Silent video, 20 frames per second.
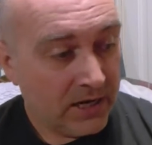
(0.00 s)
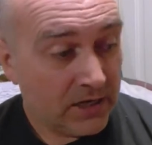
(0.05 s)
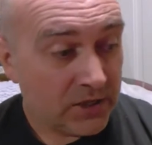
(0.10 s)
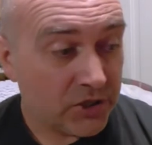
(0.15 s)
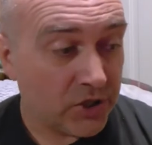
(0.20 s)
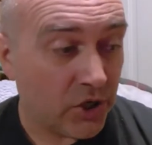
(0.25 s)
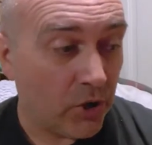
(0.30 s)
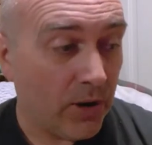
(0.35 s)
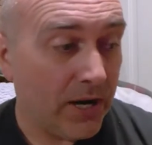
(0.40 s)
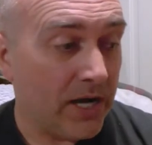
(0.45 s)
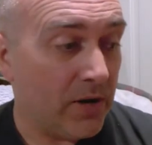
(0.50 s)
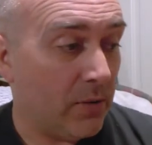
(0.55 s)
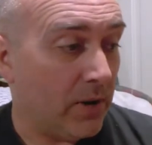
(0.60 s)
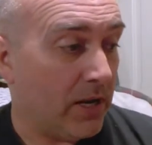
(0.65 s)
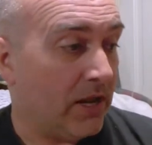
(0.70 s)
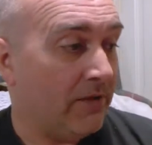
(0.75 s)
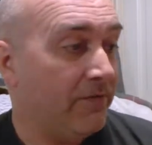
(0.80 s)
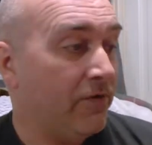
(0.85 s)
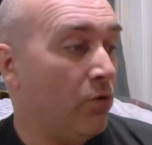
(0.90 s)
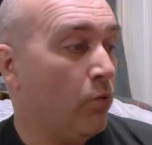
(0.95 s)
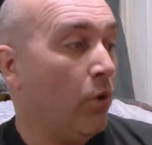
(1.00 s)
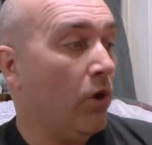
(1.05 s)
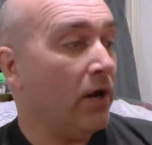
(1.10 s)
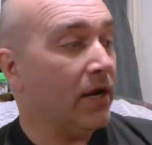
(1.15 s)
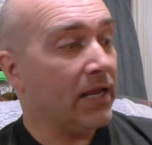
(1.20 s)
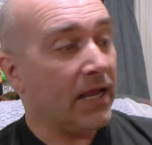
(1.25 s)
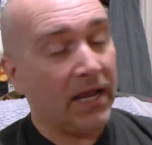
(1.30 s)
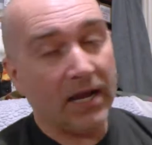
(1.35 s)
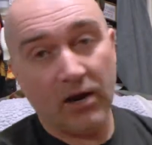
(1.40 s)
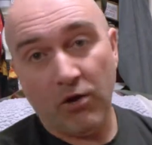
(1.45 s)
So anyway, if you want
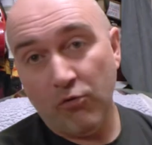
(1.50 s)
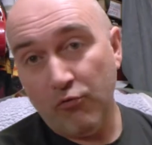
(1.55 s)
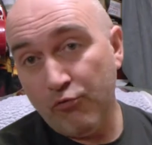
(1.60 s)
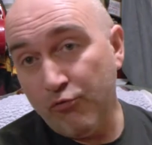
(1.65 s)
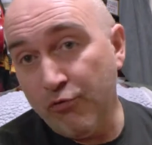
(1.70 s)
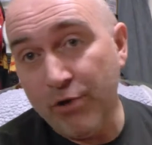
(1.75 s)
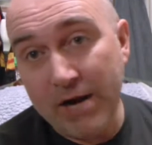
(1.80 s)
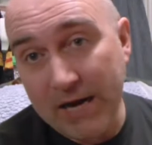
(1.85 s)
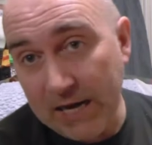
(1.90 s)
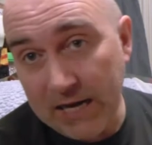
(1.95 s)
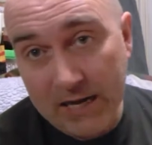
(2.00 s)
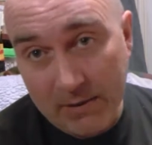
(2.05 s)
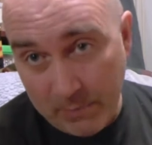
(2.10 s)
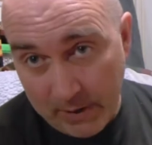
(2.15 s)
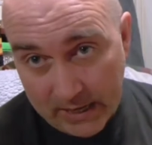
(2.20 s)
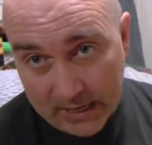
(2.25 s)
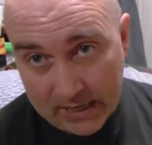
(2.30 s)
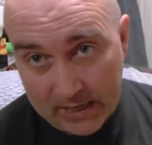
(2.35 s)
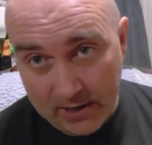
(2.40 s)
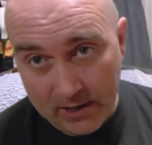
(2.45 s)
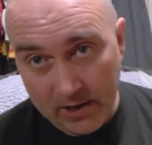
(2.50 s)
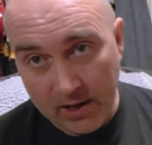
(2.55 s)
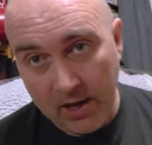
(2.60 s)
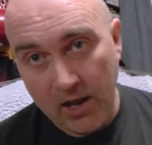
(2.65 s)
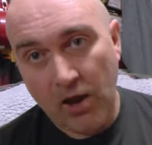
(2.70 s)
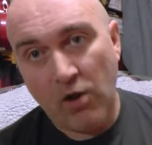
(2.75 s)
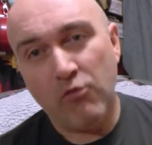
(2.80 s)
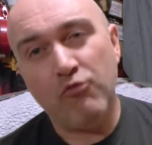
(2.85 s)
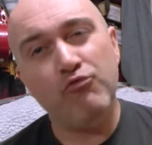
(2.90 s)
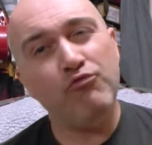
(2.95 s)
to get a really big,
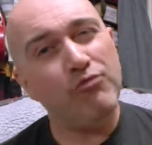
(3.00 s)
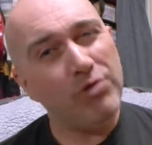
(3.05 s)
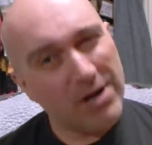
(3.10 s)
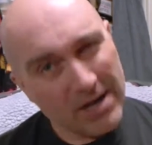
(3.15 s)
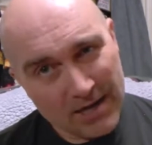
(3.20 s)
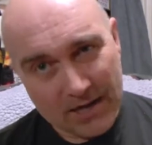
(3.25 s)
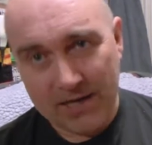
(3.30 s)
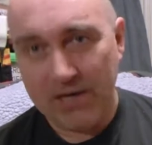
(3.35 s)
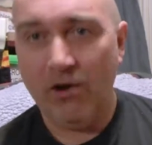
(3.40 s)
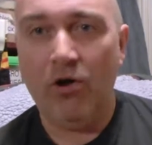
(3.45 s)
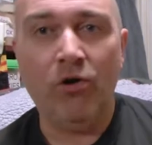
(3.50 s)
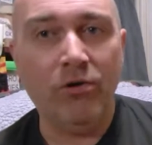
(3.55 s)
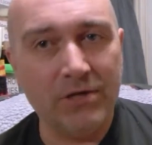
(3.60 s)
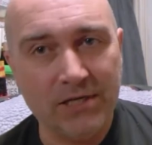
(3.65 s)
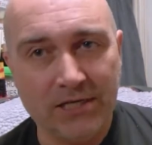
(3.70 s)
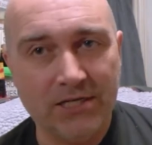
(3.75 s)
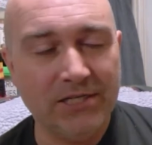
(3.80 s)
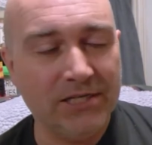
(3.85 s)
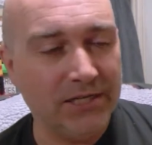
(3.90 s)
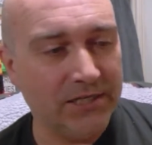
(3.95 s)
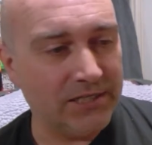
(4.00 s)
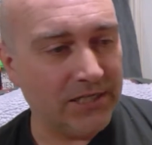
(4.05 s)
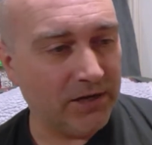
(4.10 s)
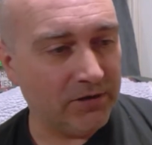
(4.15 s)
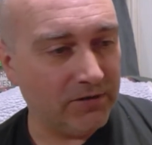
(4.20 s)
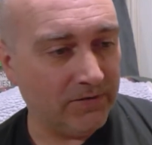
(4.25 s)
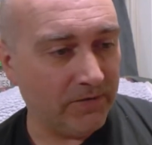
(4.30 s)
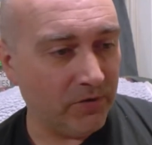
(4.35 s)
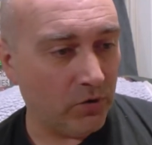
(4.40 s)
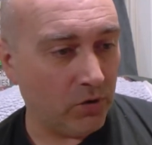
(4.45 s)
really long distance
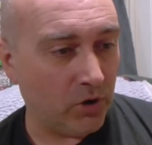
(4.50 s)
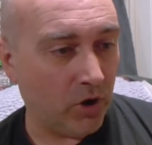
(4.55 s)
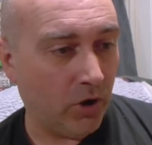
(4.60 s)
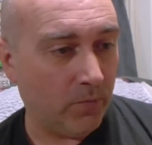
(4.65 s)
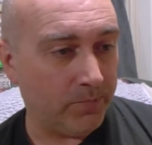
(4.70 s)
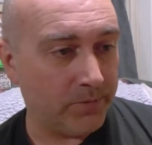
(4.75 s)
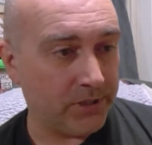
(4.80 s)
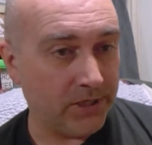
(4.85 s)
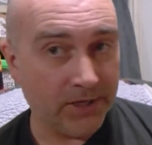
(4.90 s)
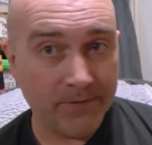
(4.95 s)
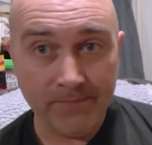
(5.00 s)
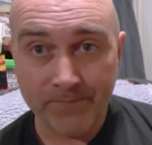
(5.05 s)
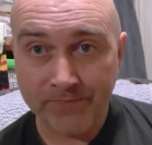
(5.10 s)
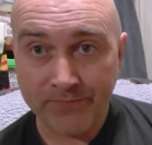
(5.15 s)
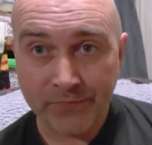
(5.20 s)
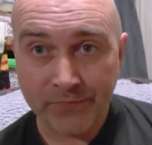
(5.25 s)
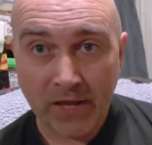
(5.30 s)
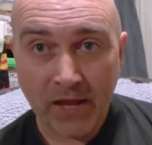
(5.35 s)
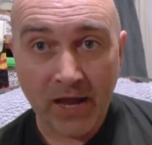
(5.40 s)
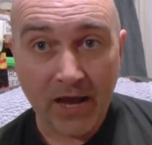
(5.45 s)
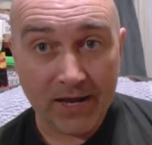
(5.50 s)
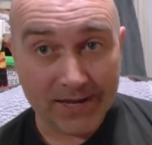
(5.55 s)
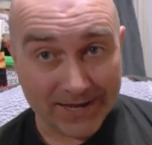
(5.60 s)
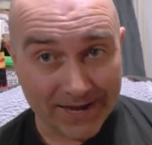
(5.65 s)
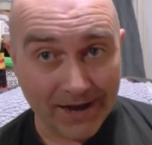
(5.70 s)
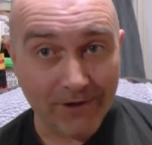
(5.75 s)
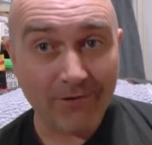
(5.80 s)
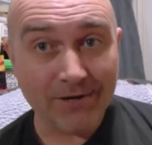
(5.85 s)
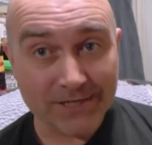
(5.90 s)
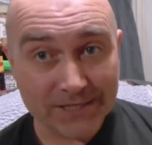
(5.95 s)
out of your copter, I
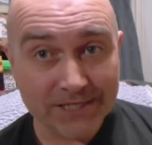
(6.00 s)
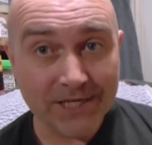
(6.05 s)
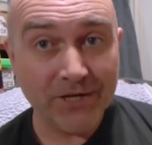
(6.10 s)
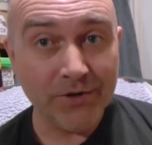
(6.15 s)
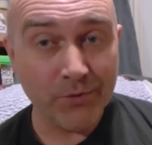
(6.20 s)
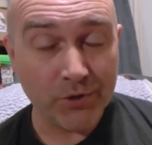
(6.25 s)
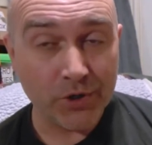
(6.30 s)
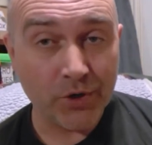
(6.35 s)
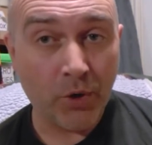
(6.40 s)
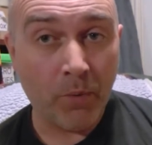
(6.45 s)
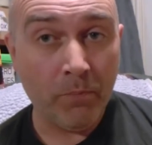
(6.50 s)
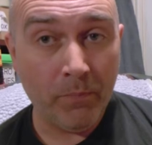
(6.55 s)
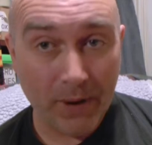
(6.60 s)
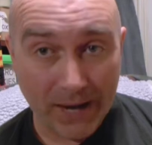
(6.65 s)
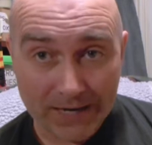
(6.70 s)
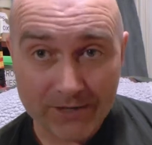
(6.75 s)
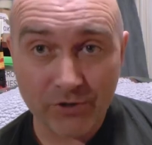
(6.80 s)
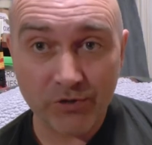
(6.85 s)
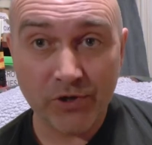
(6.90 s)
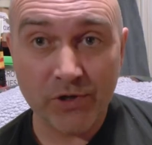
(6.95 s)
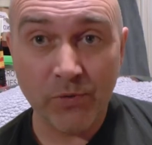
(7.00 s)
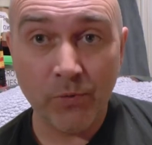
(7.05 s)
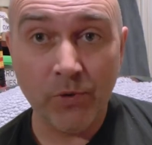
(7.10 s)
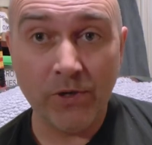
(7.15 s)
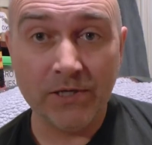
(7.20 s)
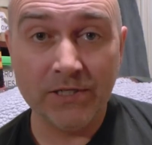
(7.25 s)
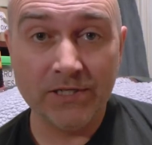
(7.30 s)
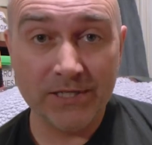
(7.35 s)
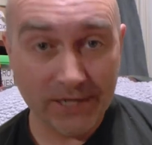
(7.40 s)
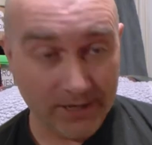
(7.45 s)
guarantee you your battery
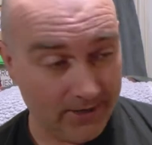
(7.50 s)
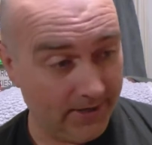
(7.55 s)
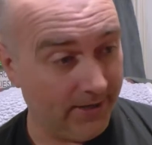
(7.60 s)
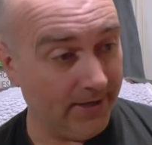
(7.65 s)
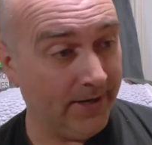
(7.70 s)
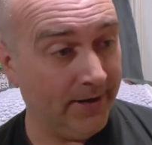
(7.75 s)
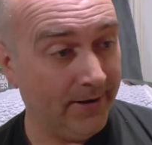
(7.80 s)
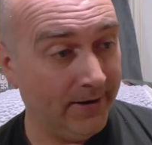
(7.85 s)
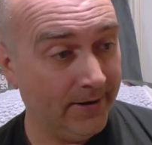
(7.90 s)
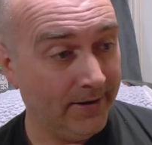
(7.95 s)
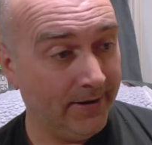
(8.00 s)
will die